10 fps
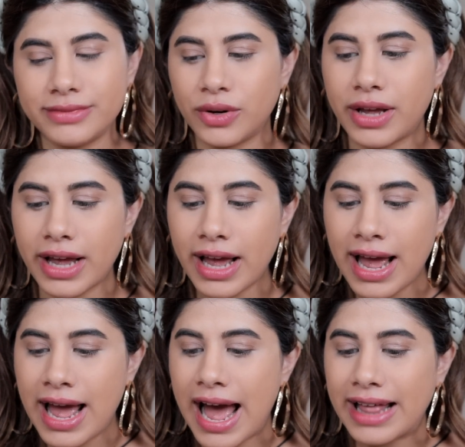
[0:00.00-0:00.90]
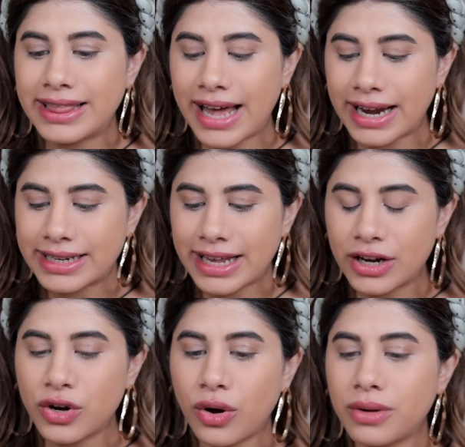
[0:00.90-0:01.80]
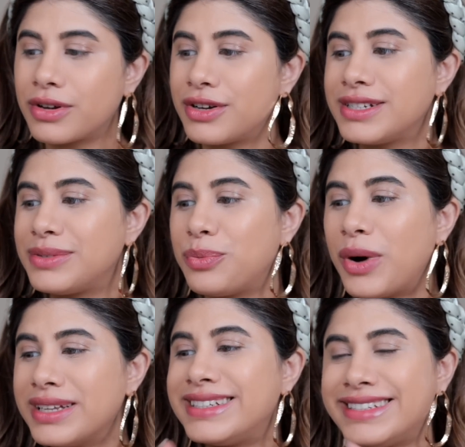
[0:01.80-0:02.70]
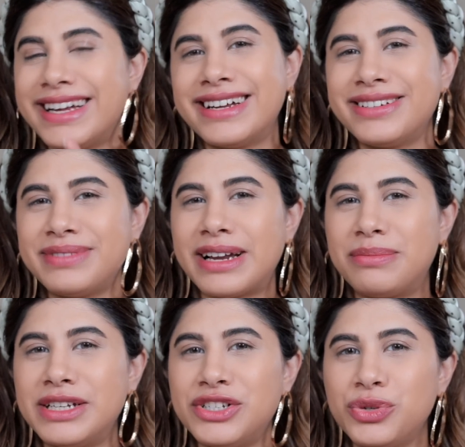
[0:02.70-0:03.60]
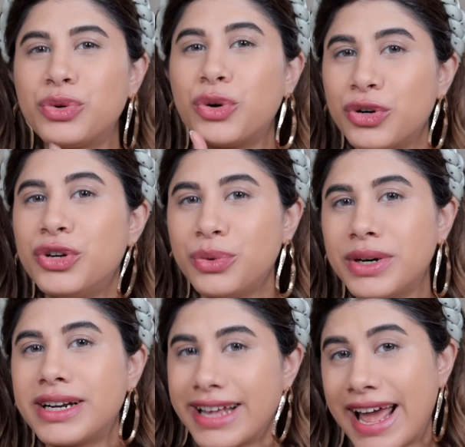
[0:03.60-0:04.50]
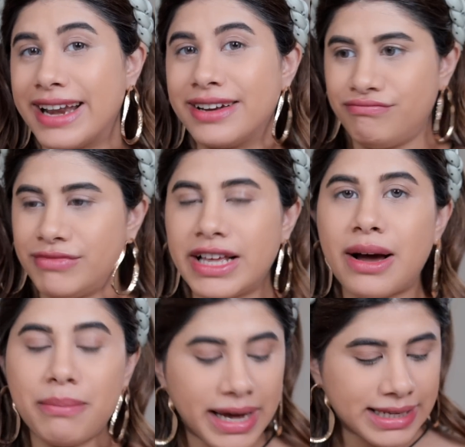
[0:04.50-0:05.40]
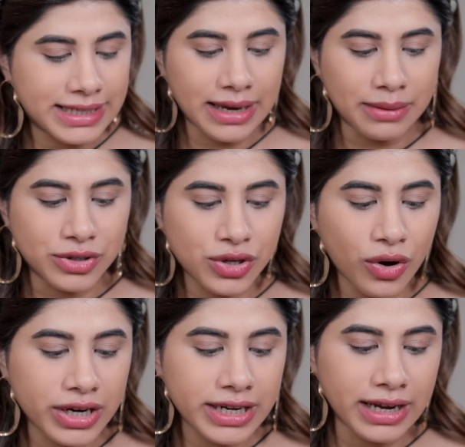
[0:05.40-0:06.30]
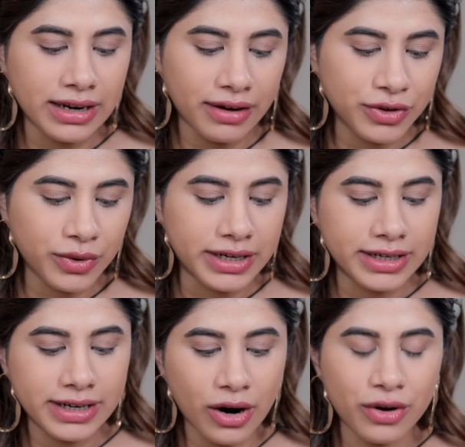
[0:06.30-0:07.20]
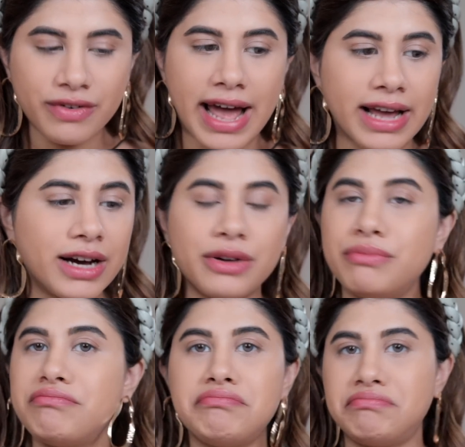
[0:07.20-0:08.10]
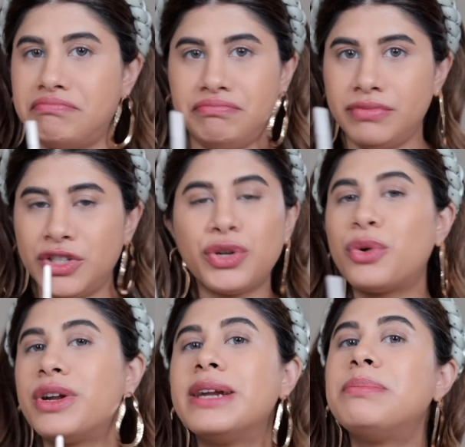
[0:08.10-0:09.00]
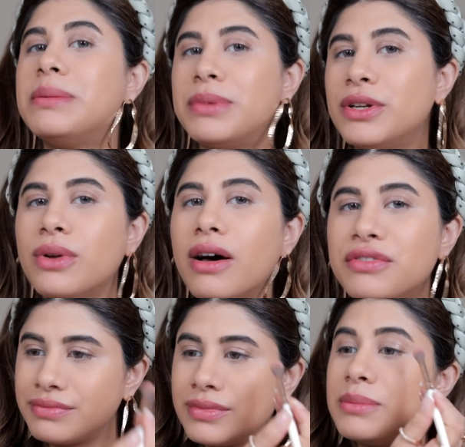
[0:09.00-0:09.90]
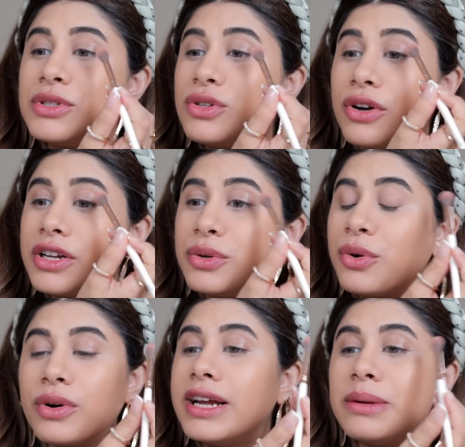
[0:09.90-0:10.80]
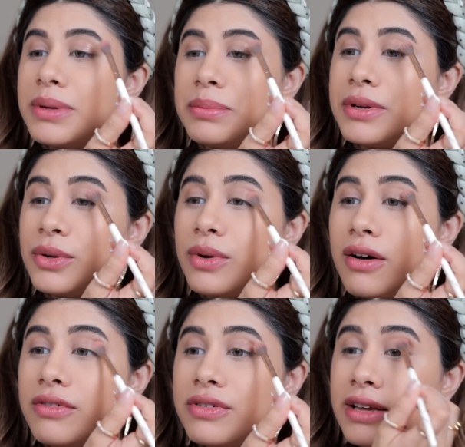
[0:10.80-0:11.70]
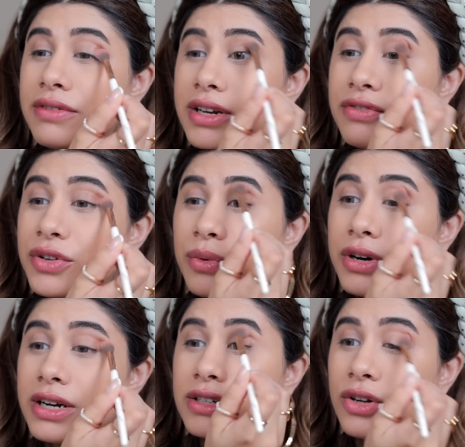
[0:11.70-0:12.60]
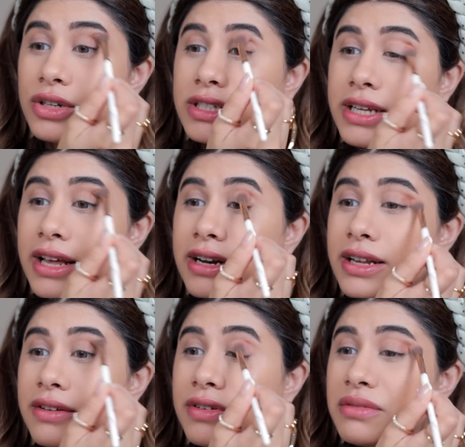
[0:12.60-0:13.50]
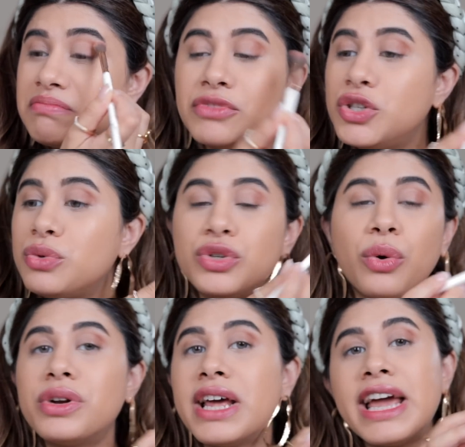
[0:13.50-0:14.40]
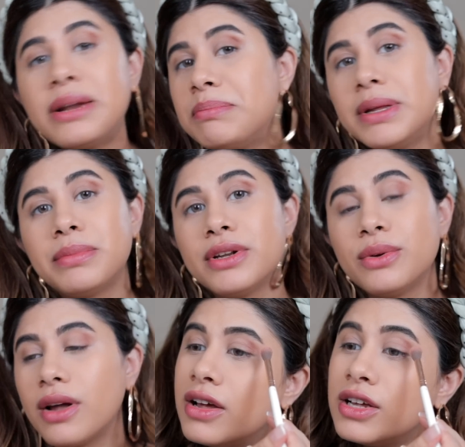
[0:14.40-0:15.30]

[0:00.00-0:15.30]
Okay? And that cannot... Because once done, that means you could do it again. They come back saying, I'm sorry, I love you, I did it out of anger. Mm-mm-mm. You don't hit people you love. I'm sorry, you don't hit people you love. Even if you were intoxicated, even you don't hit people you love.